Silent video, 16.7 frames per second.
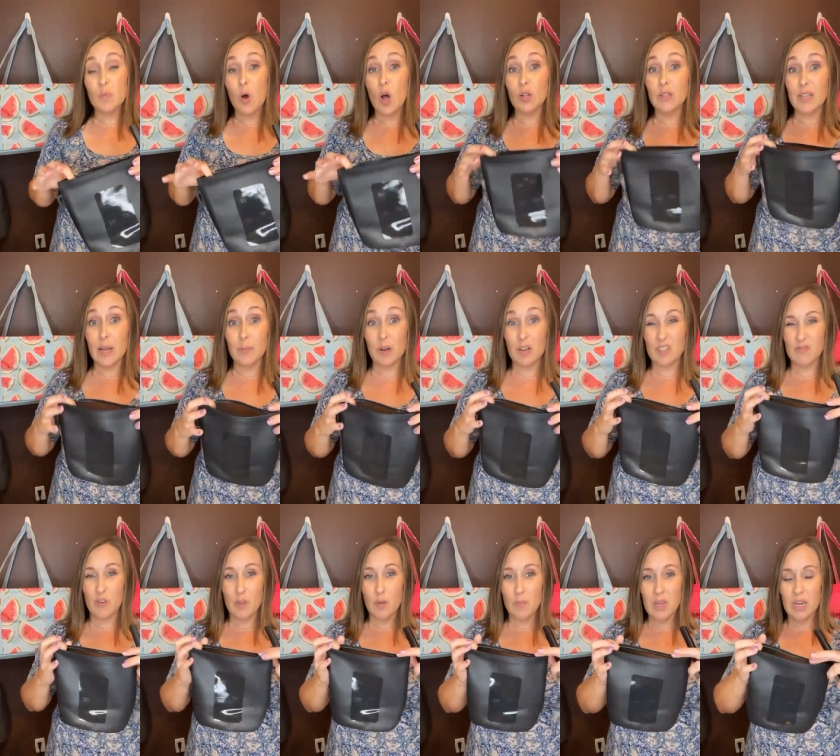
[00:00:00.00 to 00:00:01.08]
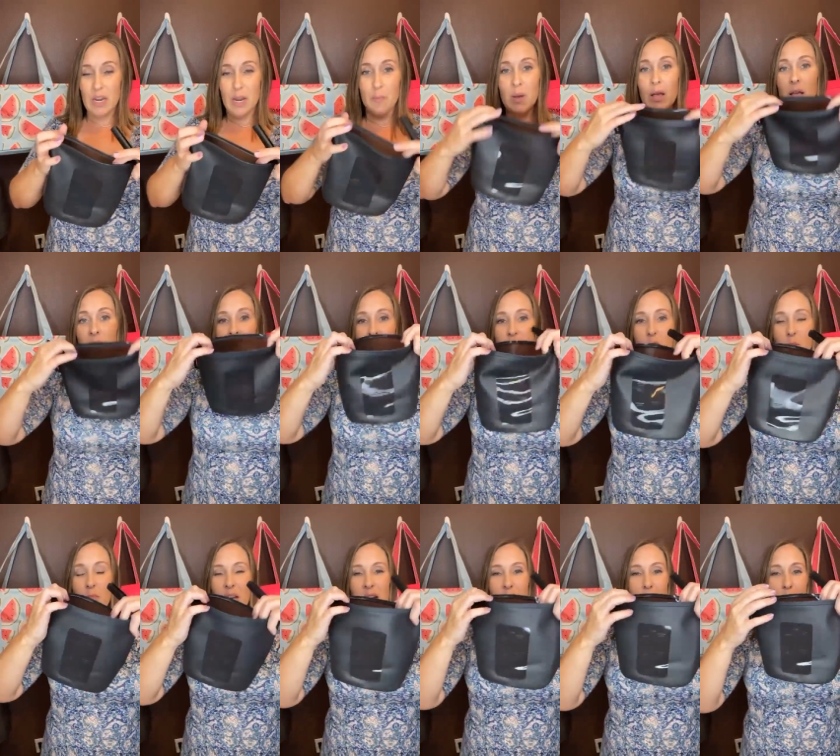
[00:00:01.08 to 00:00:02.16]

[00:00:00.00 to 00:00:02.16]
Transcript: for the small, 10 bucks for the medium. The